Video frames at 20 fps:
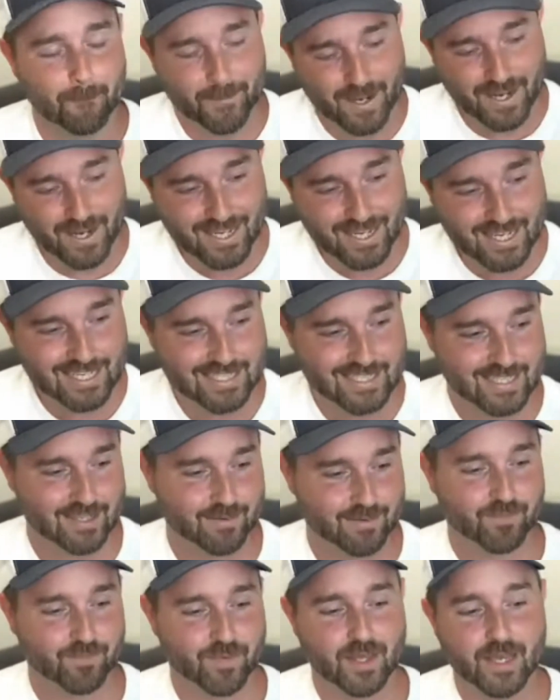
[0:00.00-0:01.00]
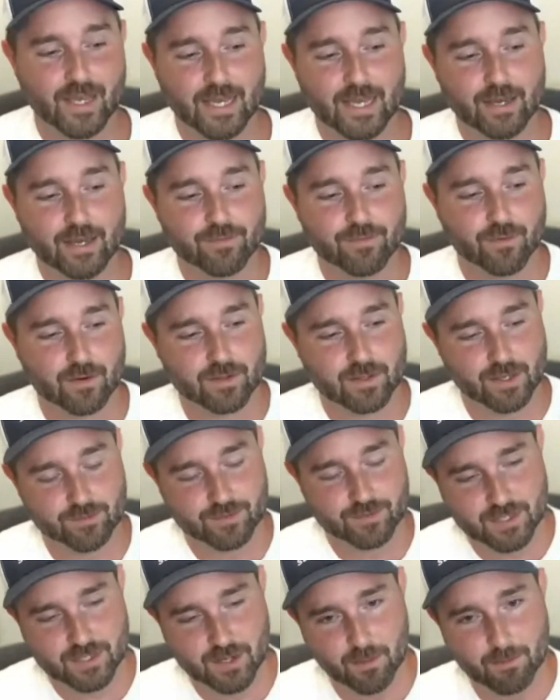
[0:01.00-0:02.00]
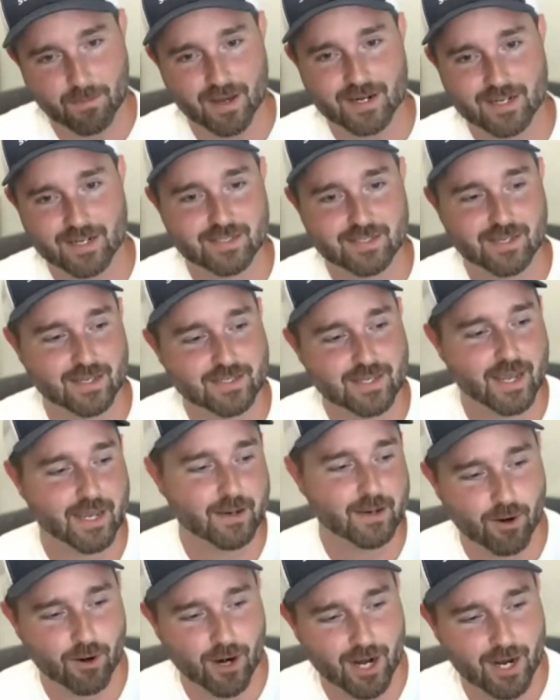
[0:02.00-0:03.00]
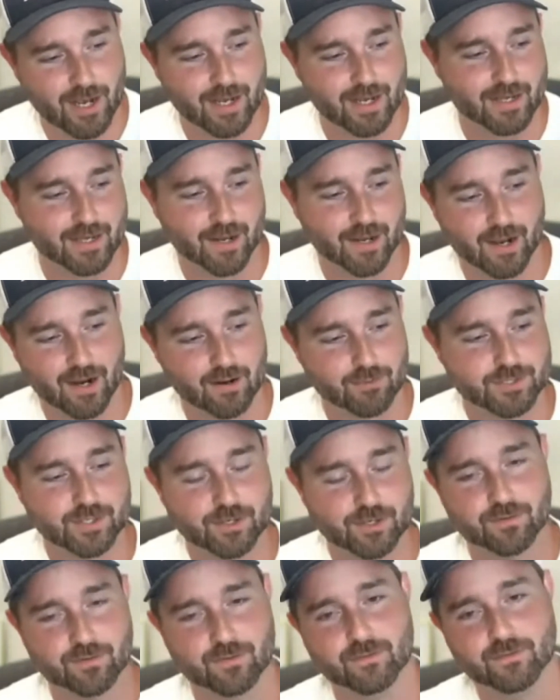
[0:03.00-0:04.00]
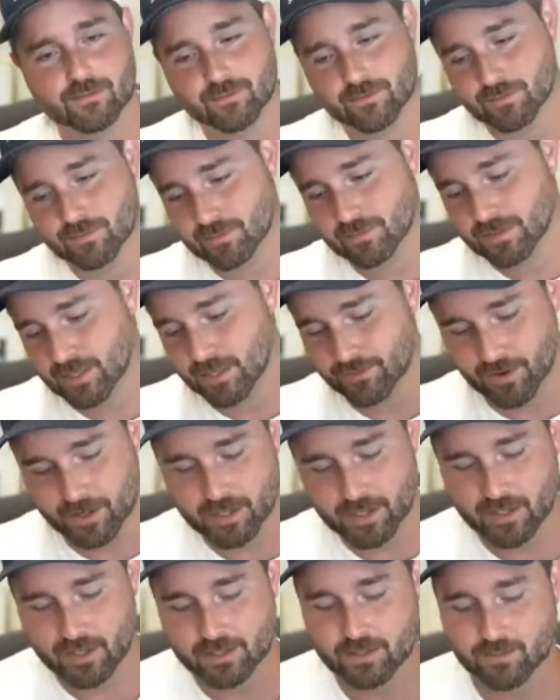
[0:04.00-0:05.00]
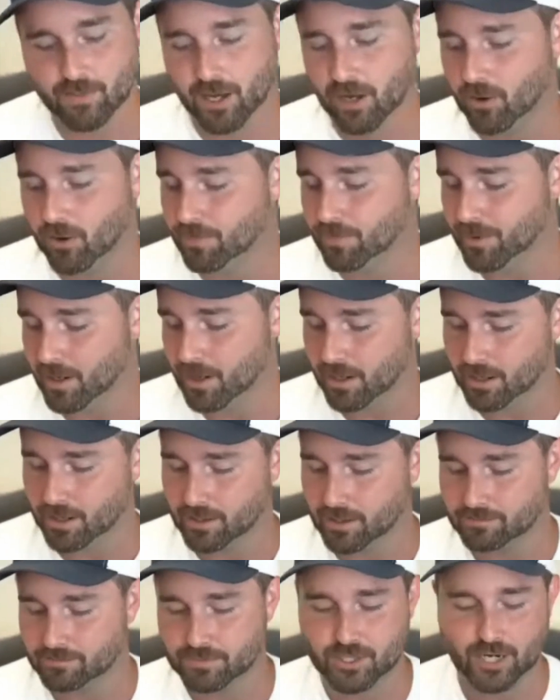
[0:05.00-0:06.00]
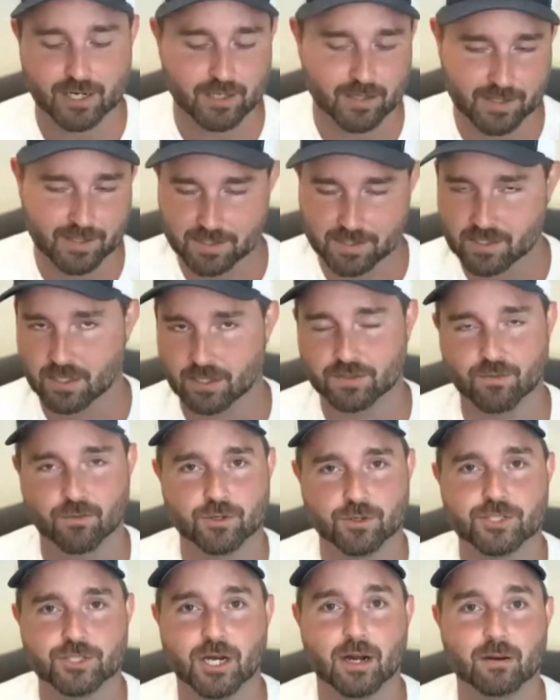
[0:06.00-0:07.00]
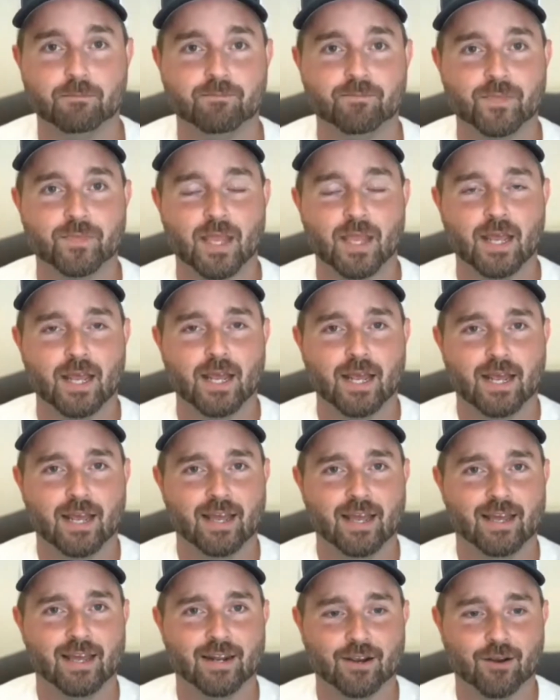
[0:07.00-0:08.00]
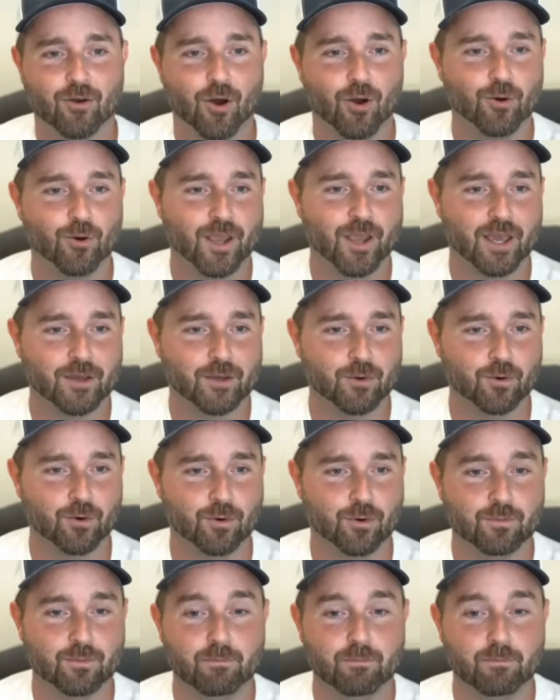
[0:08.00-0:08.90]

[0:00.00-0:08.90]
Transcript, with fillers: But if if somebody says, "Hey, Brad, I was looking see if I could get some help uh, trying to land a Salesforce job," and I go, "Okay, cool."